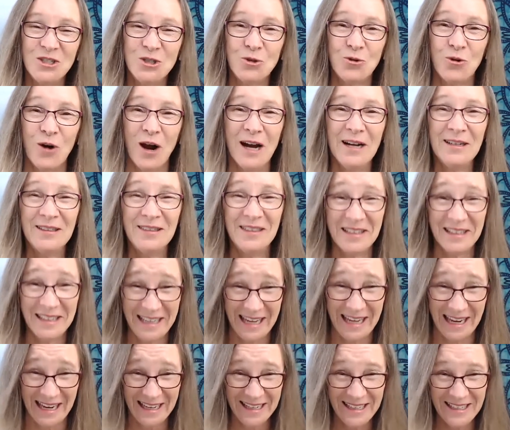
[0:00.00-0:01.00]
Shrunk the
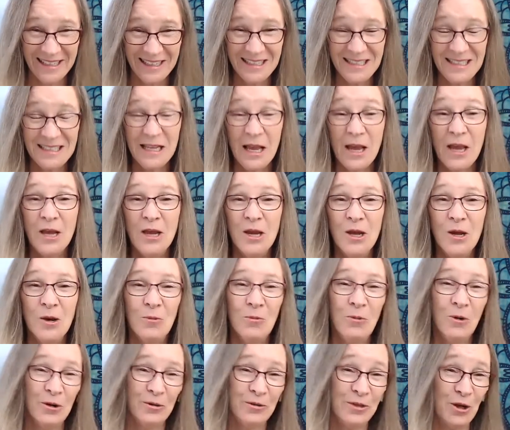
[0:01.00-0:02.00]
Kids,
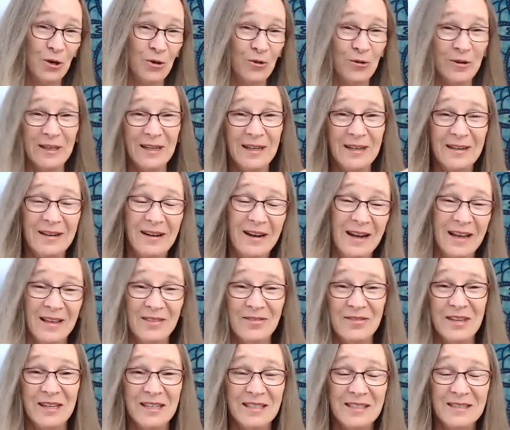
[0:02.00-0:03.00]
where they're in,
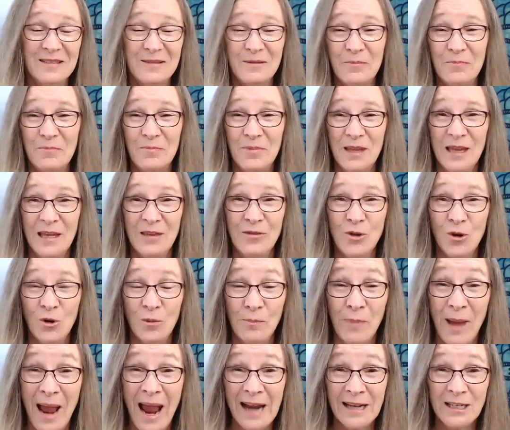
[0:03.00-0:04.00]
in this in their
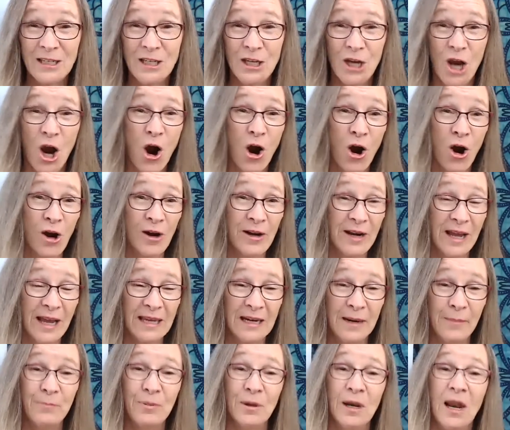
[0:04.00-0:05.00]
backyard and
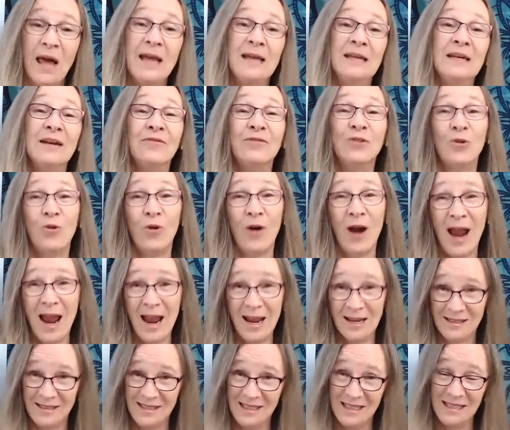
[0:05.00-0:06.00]
a blade of
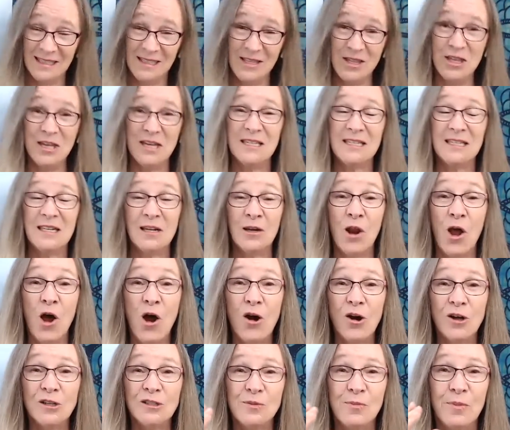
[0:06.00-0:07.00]
grass is this
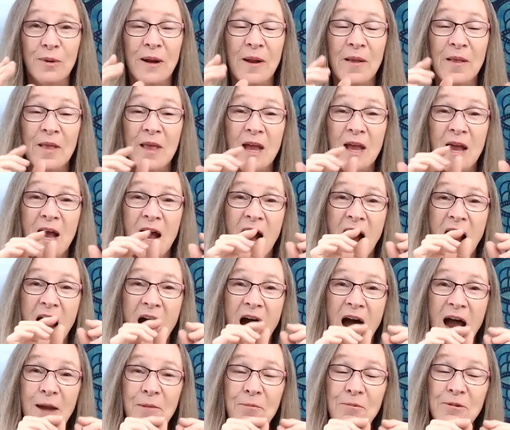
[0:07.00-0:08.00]
large, but
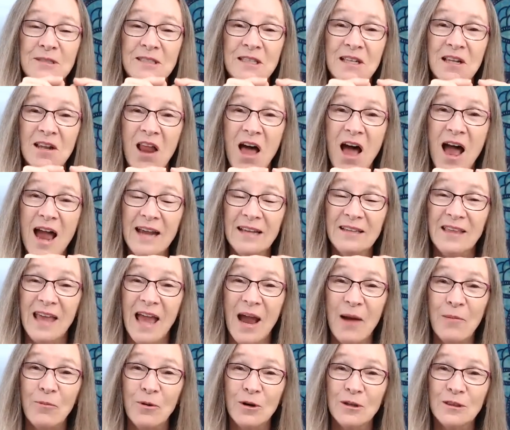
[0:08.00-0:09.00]
I was like
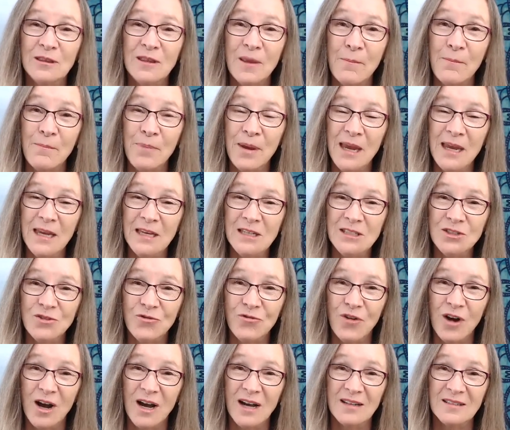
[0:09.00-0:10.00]
that with the peach
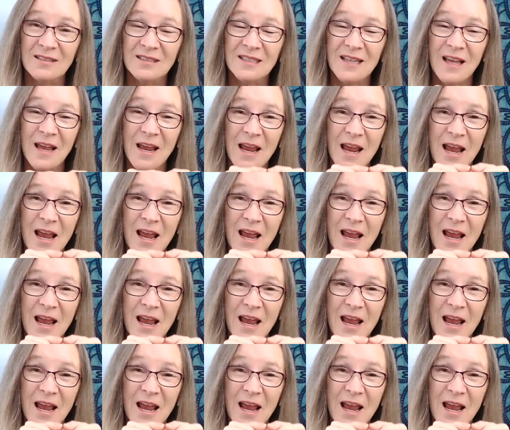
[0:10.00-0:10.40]
fuzz.